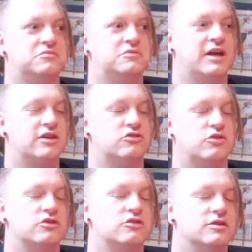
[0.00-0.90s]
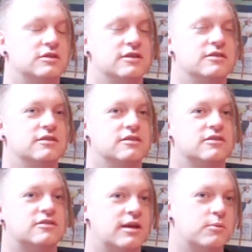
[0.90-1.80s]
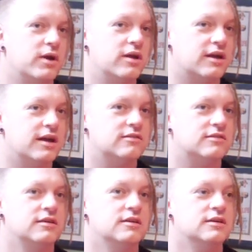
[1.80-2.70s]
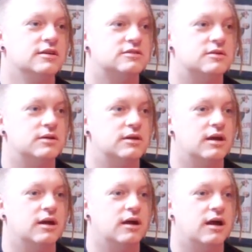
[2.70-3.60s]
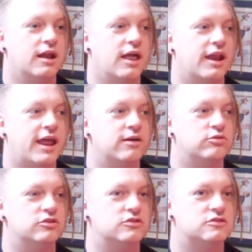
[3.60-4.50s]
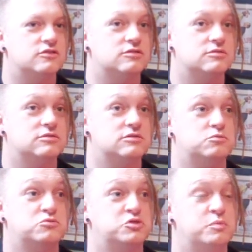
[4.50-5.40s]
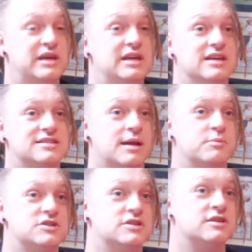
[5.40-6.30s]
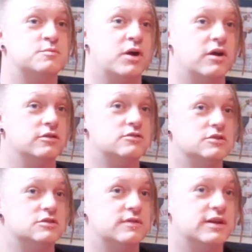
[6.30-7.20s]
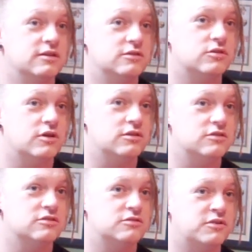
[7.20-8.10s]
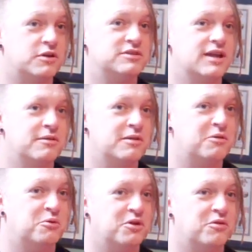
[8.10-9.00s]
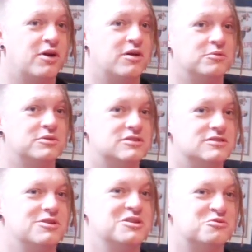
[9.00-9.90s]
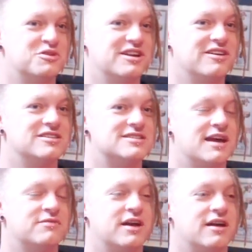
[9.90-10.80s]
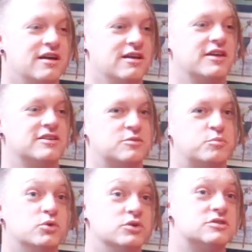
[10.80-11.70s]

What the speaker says: that structure in the same way, I guess. So it allows us to be established as part of the Church of England rather than just floating out there on our own, which is really nice to have that support and